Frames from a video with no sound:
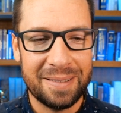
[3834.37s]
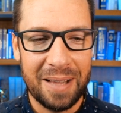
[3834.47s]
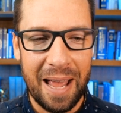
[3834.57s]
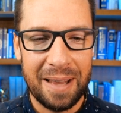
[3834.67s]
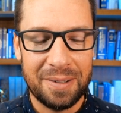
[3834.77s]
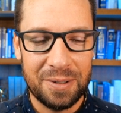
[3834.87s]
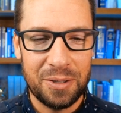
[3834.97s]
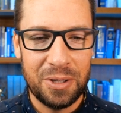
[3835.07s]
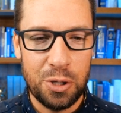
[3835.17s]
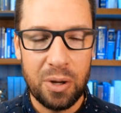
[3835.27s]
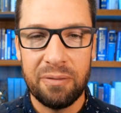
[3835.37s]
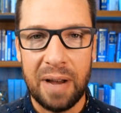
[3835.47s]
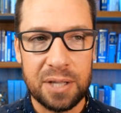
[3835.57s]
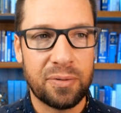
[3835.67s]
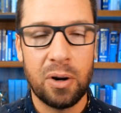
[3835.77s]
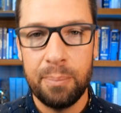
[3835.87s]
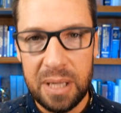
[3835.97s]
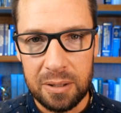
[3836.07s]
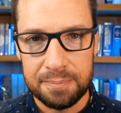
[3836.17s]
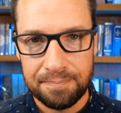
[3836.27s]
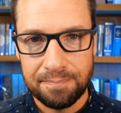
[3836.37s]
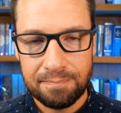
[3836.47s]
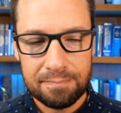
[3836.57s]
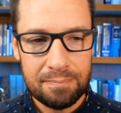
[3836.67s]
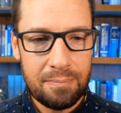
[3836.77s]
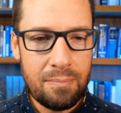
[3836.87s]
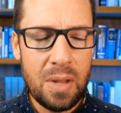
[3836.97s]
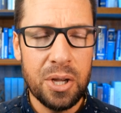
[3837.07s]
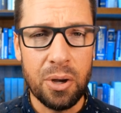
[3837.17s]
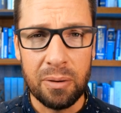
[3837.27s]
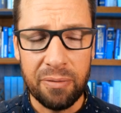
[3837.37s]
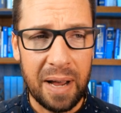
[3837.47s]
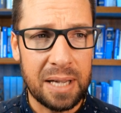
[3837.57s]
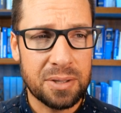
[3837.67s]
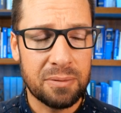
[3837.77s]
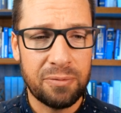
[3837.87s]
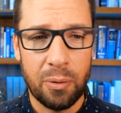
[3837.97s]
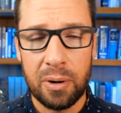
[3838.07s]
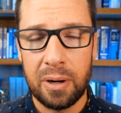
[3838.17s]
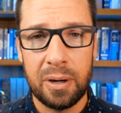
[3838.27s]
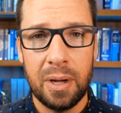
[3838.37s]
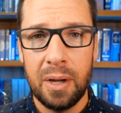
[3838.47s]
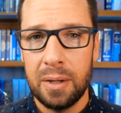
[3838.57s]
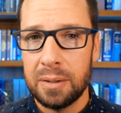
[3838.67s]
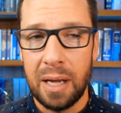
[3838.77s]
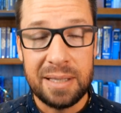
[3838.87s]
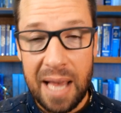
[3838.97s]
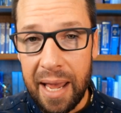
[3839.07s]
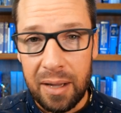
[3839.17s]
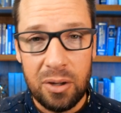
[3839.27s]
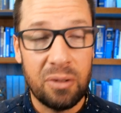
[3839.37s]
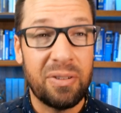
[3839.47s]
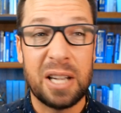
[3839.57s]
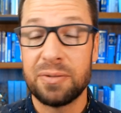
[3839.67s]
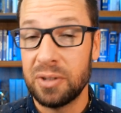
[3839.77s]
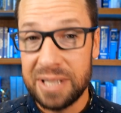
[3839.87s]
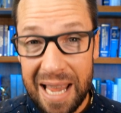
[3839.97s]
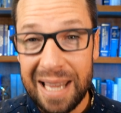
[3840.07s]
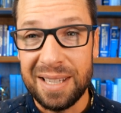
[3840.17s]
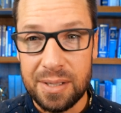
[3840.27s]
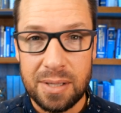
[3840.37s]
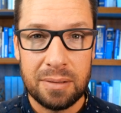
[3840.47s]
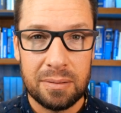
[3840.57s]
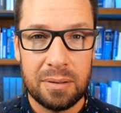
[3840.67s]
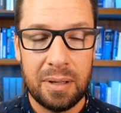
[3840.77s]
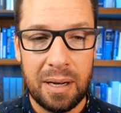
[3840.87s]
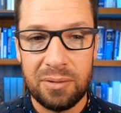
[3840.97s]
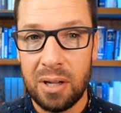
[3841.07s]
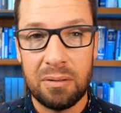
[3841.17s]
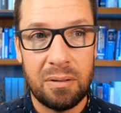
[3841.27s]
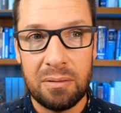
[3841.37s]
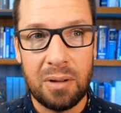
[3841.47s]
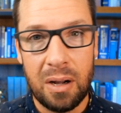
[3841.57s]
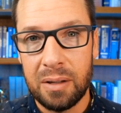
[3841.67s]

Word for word: And you can fast for a meal. You can fast for a day. You can fast for days. And I've done all